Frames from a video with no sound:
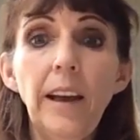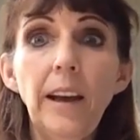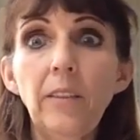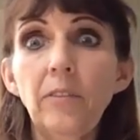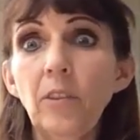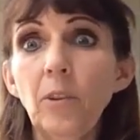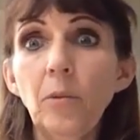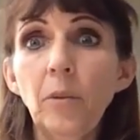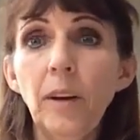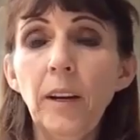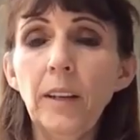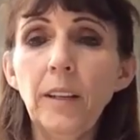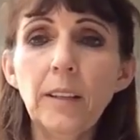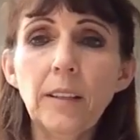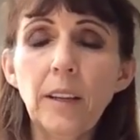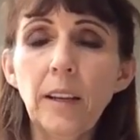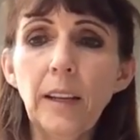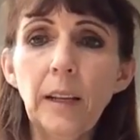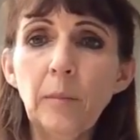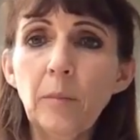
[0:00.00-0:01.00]
everywhere and
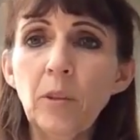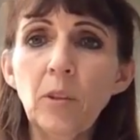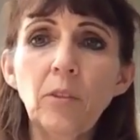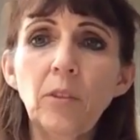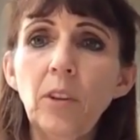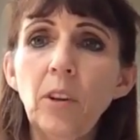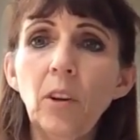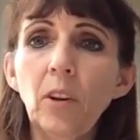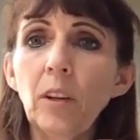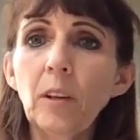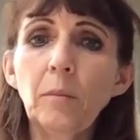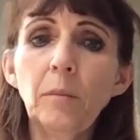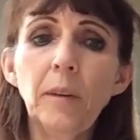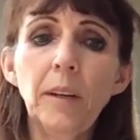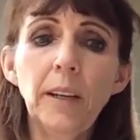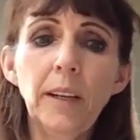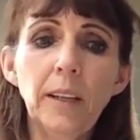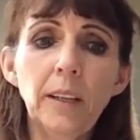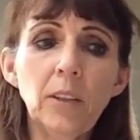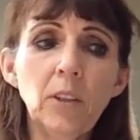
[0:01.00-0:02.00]
it's an absolute
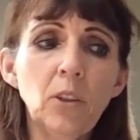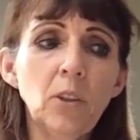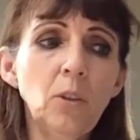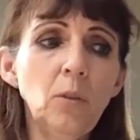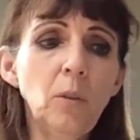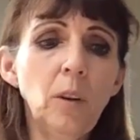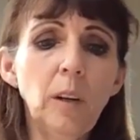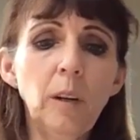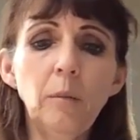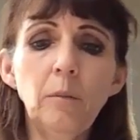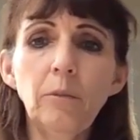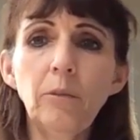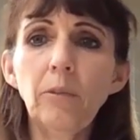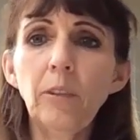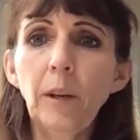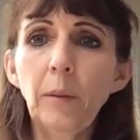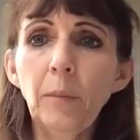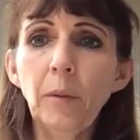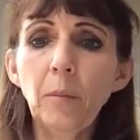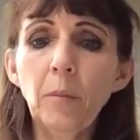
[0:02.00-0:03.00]
nightmare to
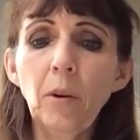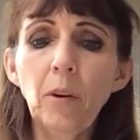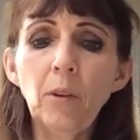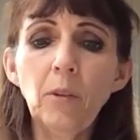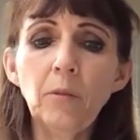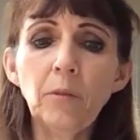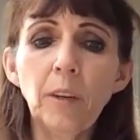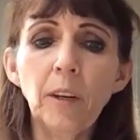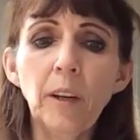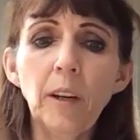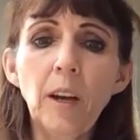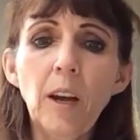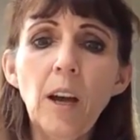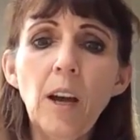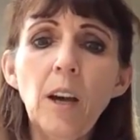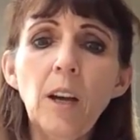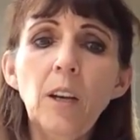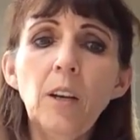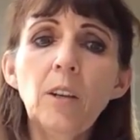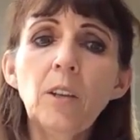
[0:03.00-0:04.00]
flip them over.
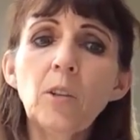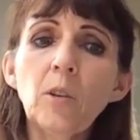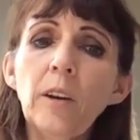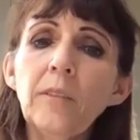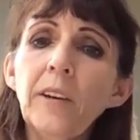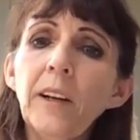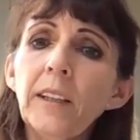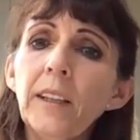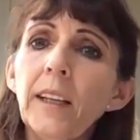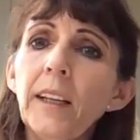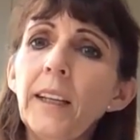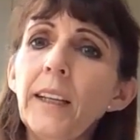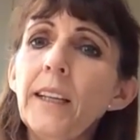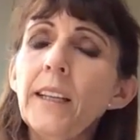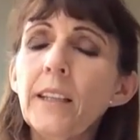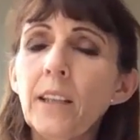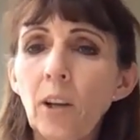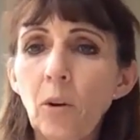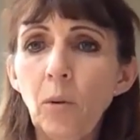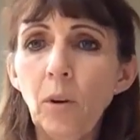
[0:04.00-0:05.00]
So I've had that
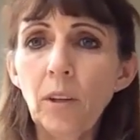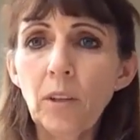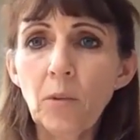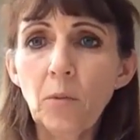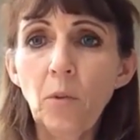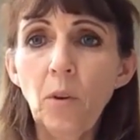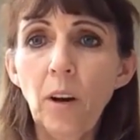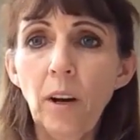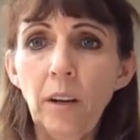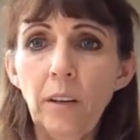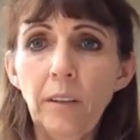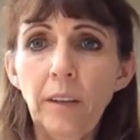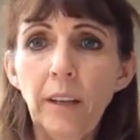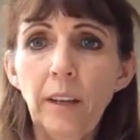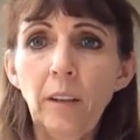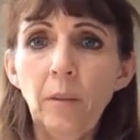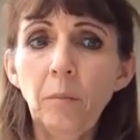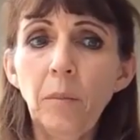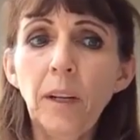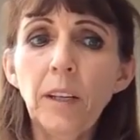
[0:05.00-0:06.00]
heating quite a while
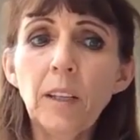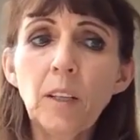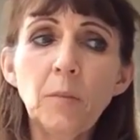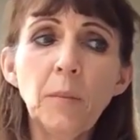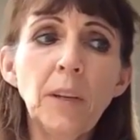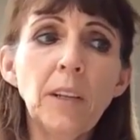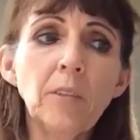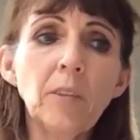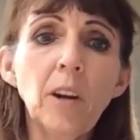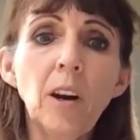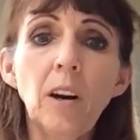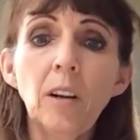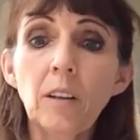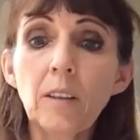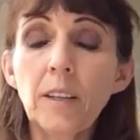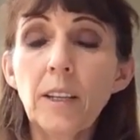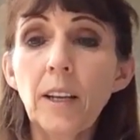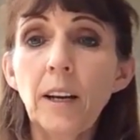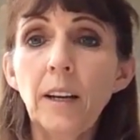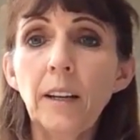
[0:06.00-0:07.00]
now. Mine's made of
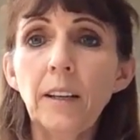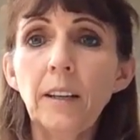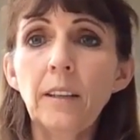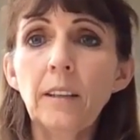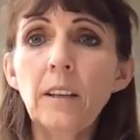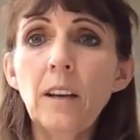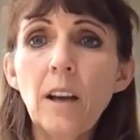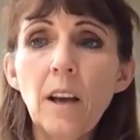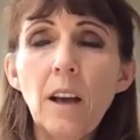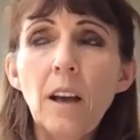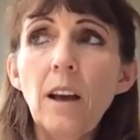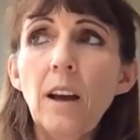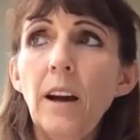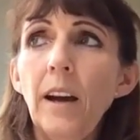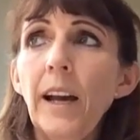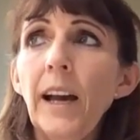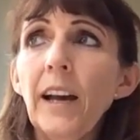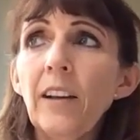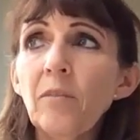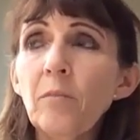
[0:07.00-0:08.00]
cast iron.
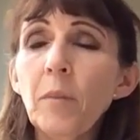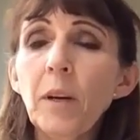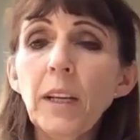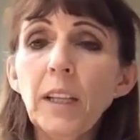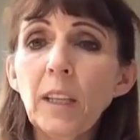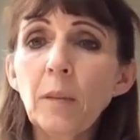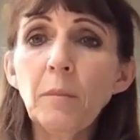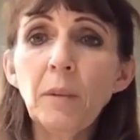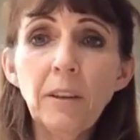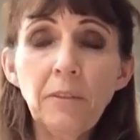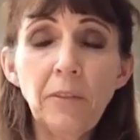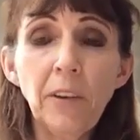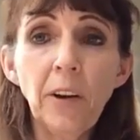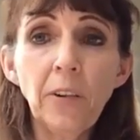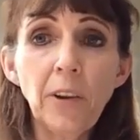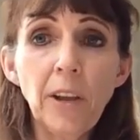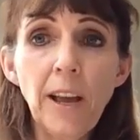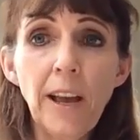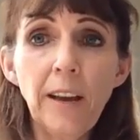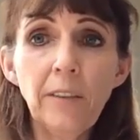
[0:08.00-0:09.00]
I have made them in a
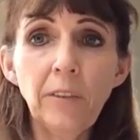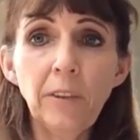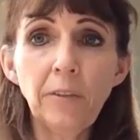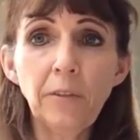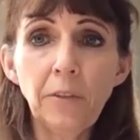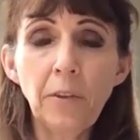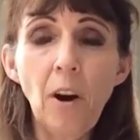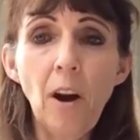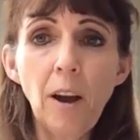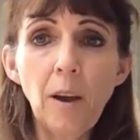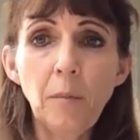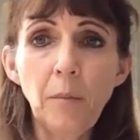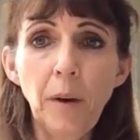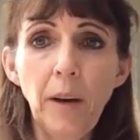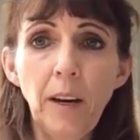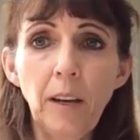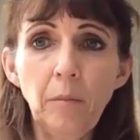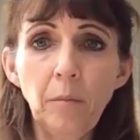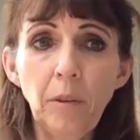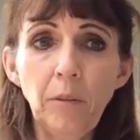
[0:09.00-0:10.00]
very heavy frying
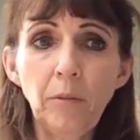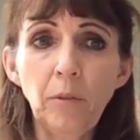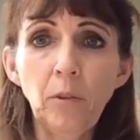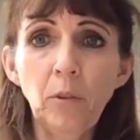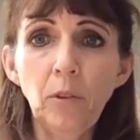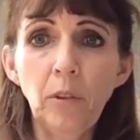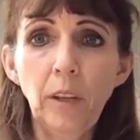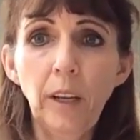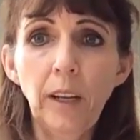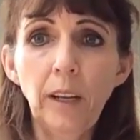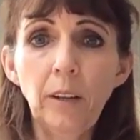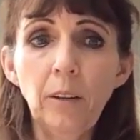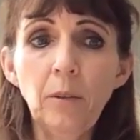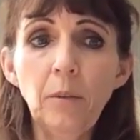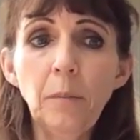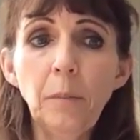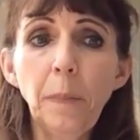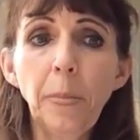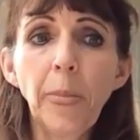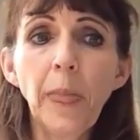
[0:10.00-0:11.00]
pan before
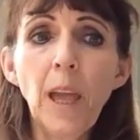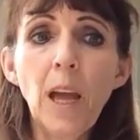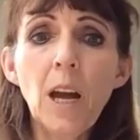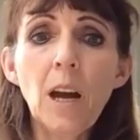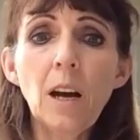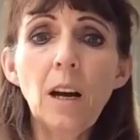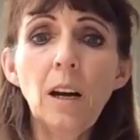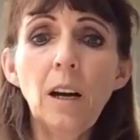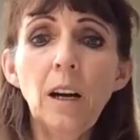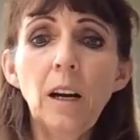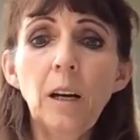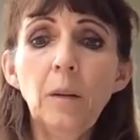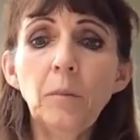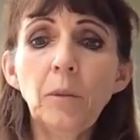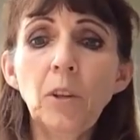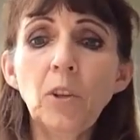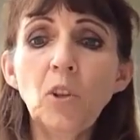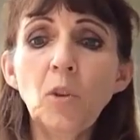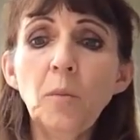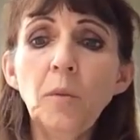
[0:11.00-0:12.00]
now,
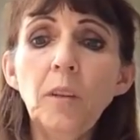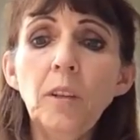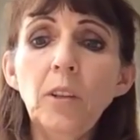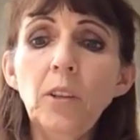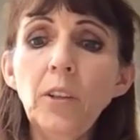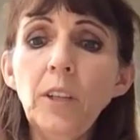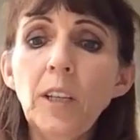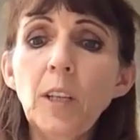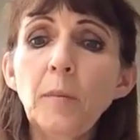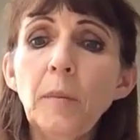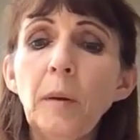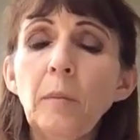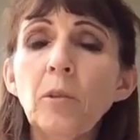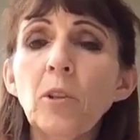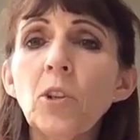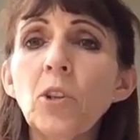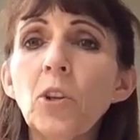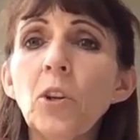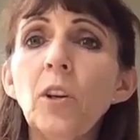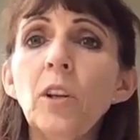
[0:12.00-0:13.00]
because you need to be able
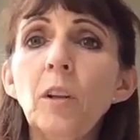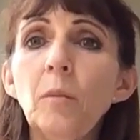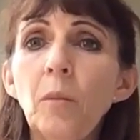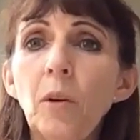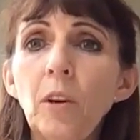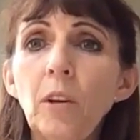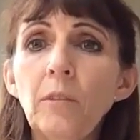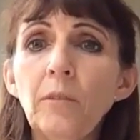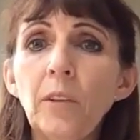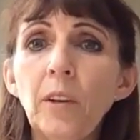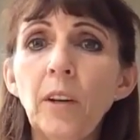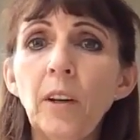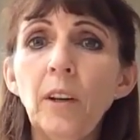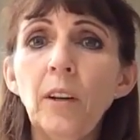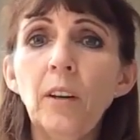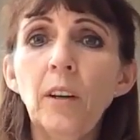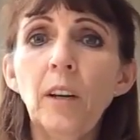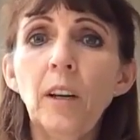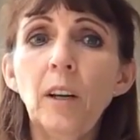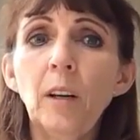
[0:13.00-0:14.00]
to turn them
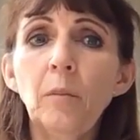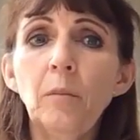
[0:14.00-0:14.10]
over,